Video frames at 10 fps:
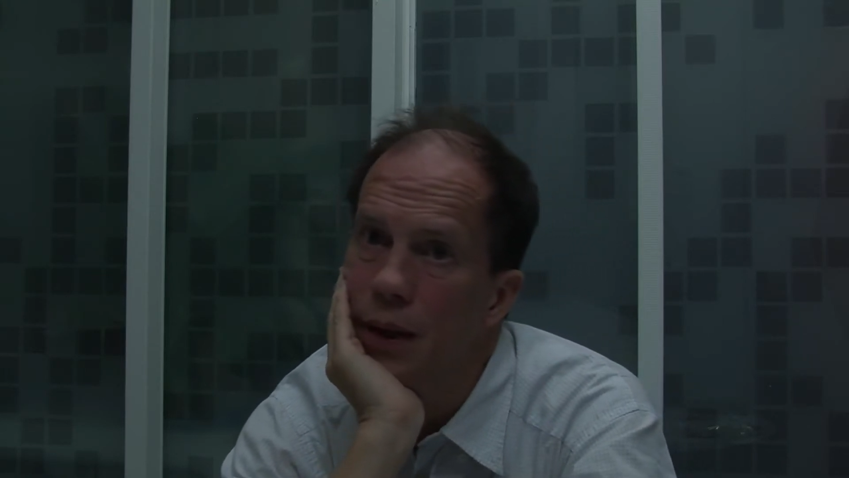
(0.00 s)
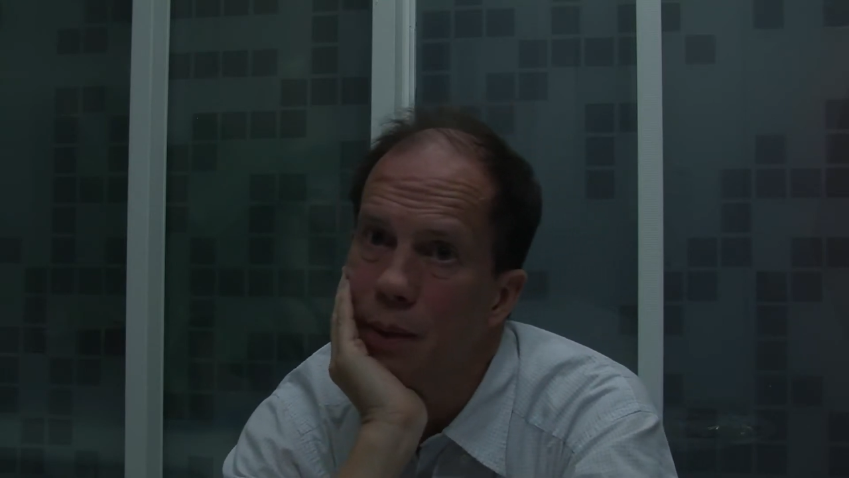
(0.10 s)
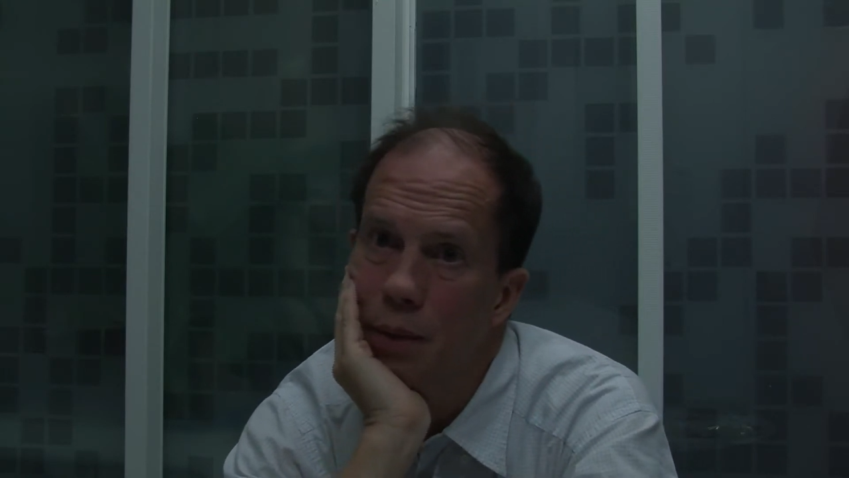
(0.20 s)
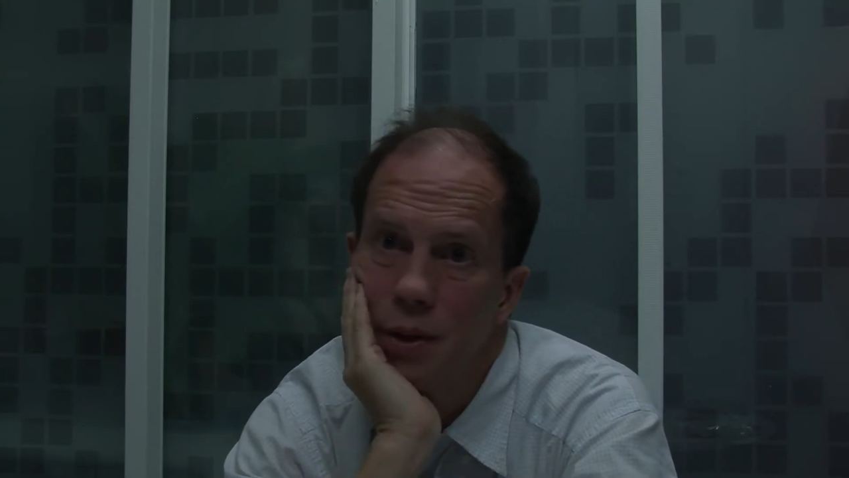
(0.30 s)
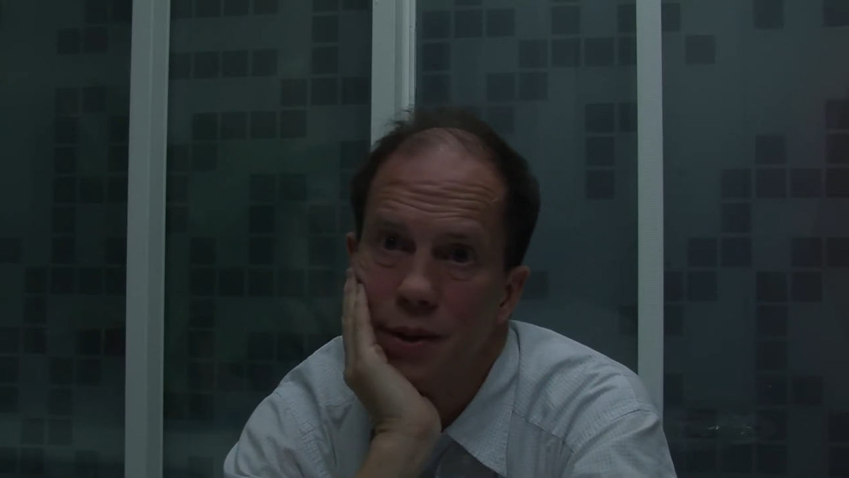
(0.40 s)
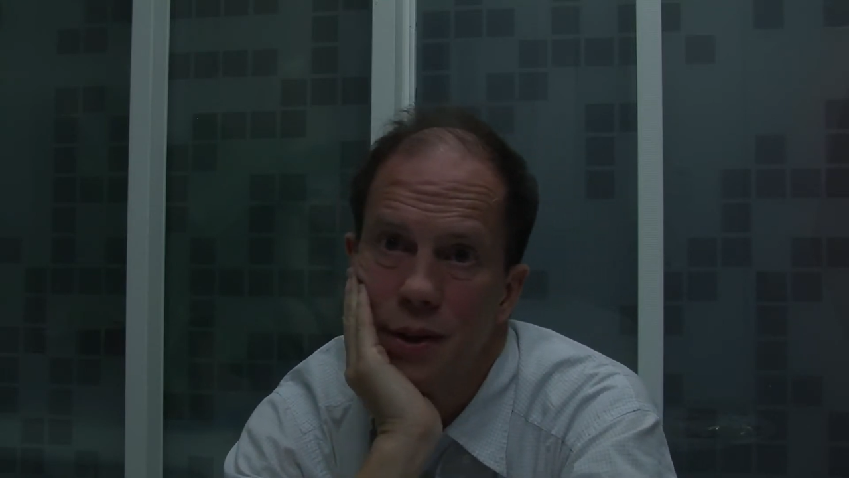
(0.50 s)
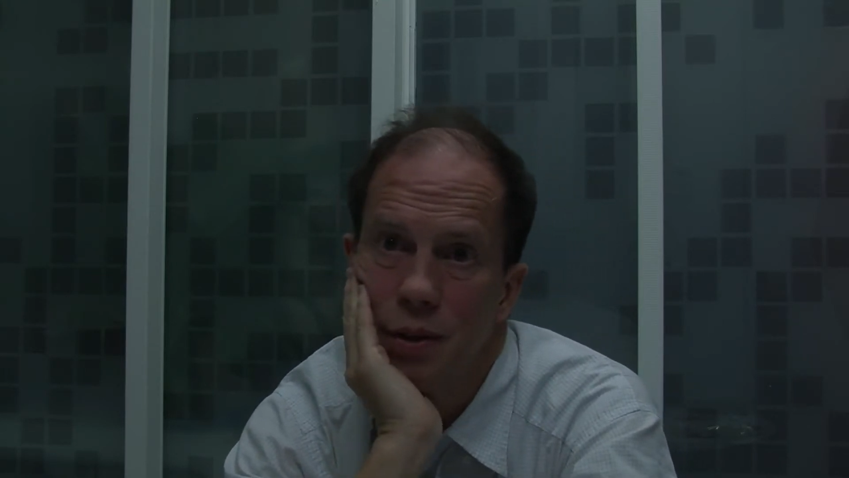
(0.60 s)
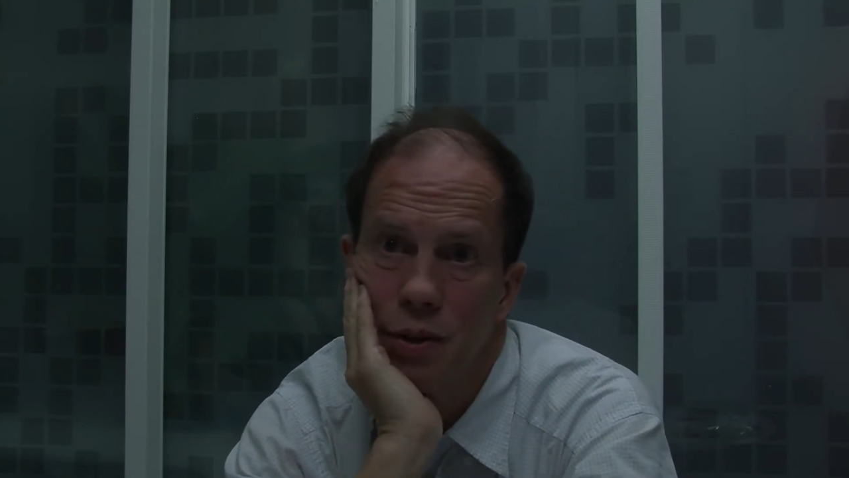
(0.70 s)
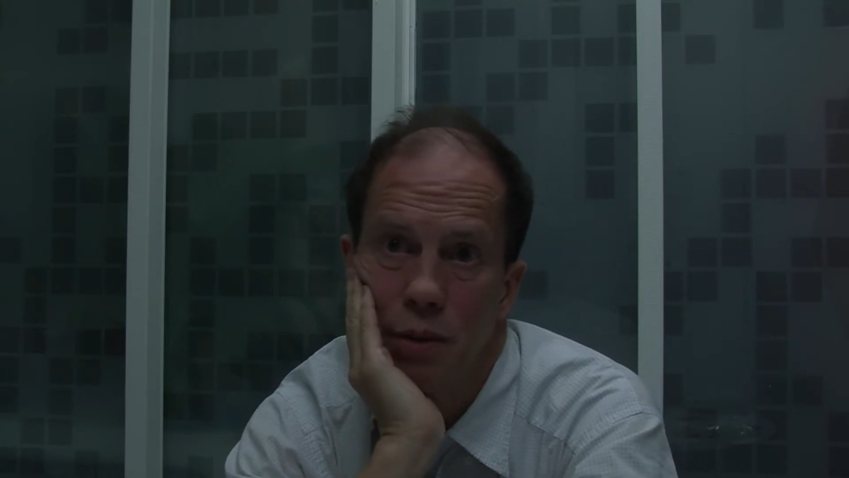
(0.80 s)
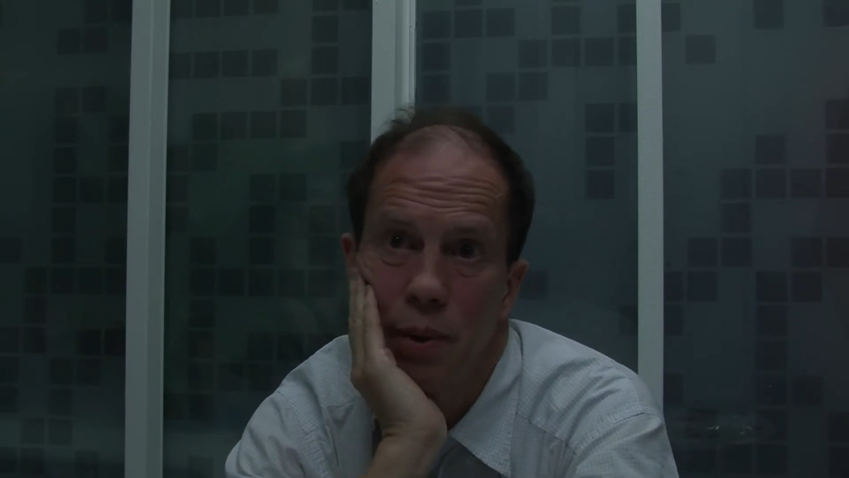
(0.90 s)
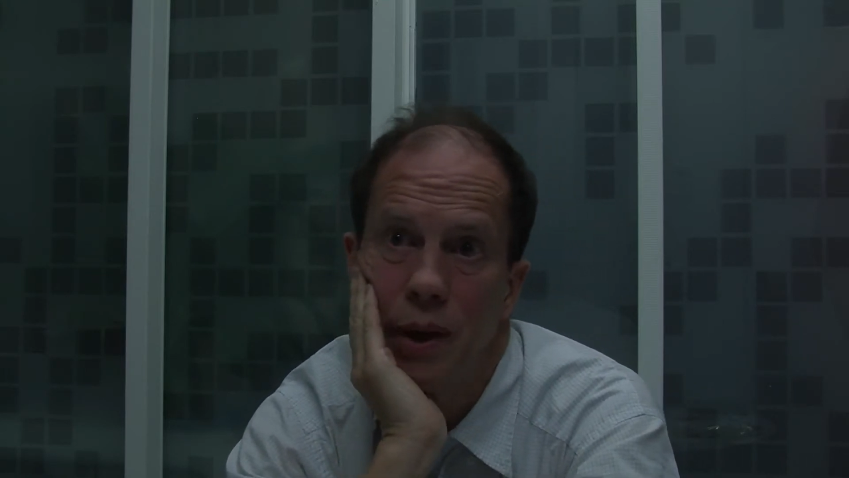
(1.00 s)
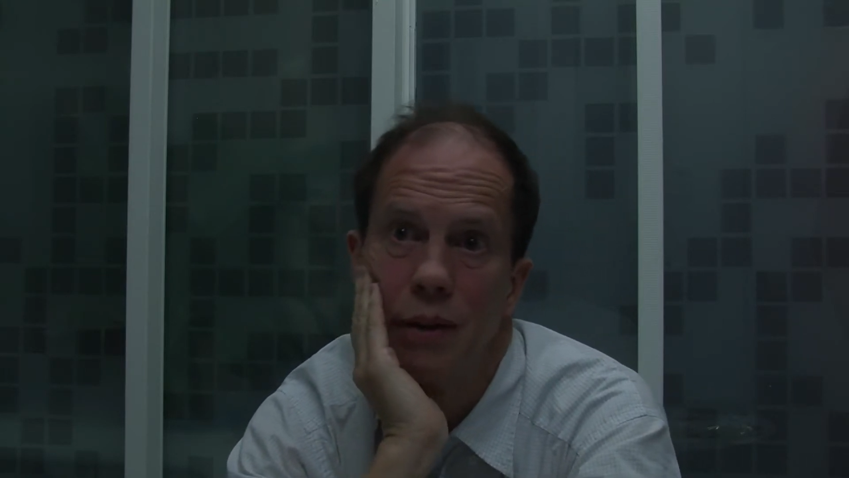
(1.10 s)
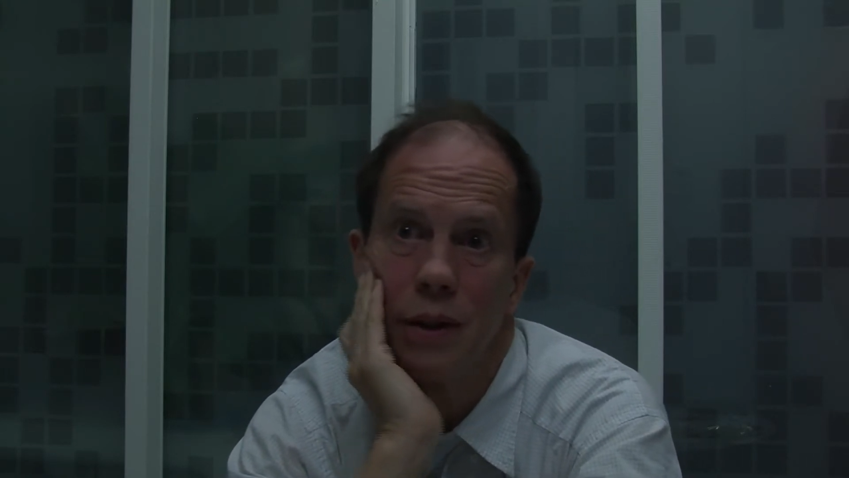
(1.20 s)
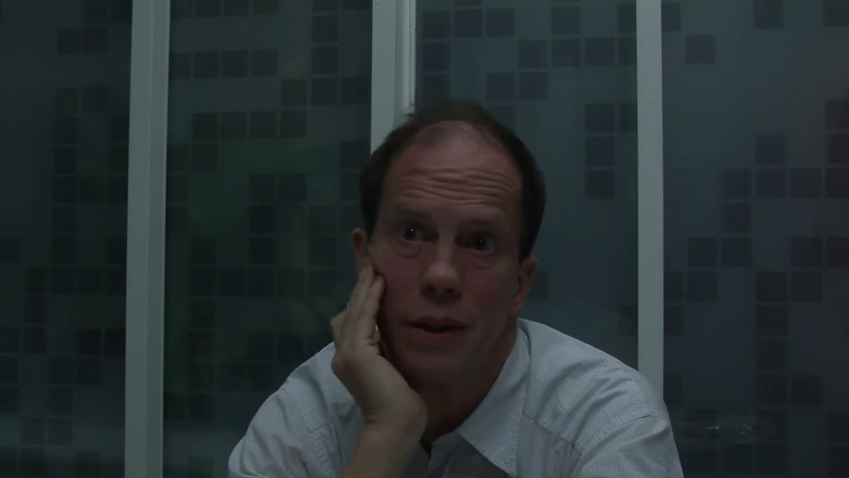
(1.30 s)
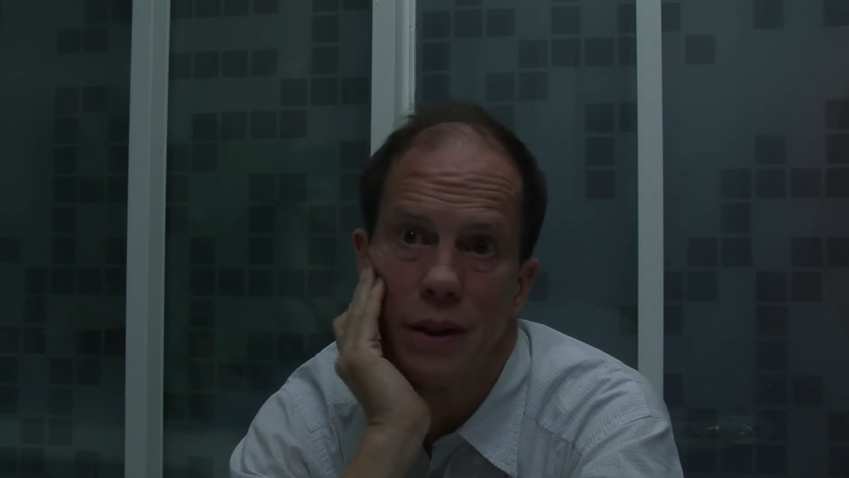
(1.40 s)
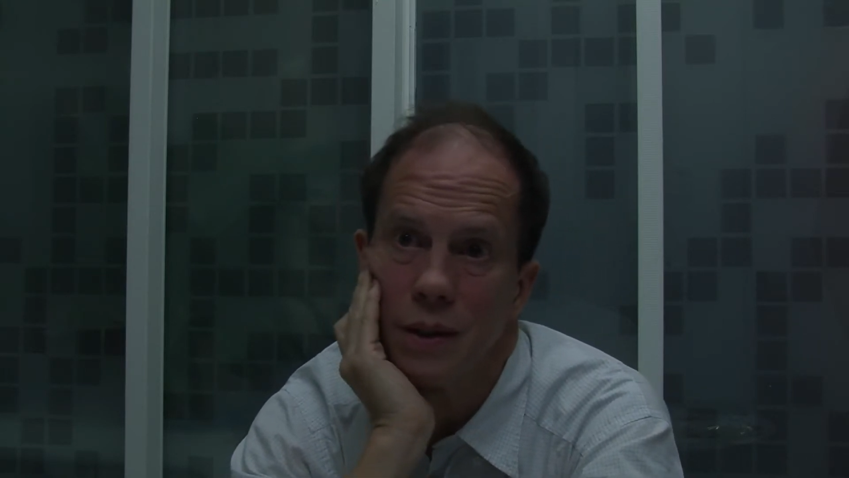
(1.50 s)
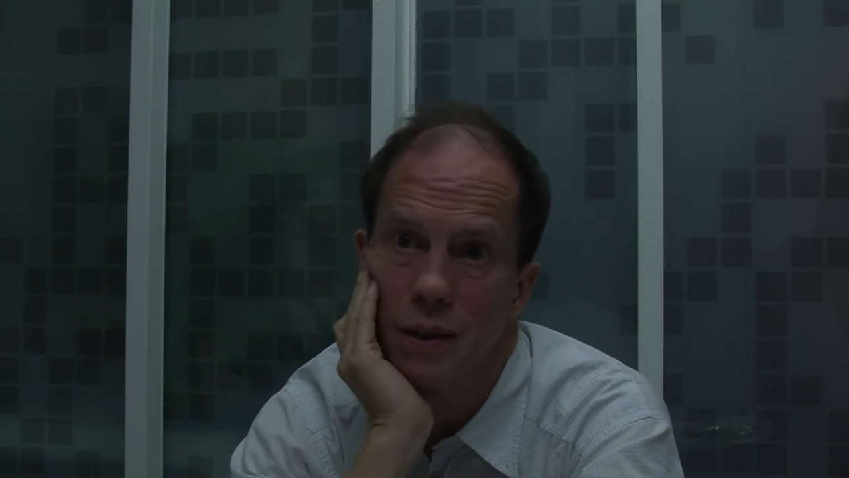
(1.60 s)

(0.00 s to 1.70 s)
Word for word: And because they're so superior to us,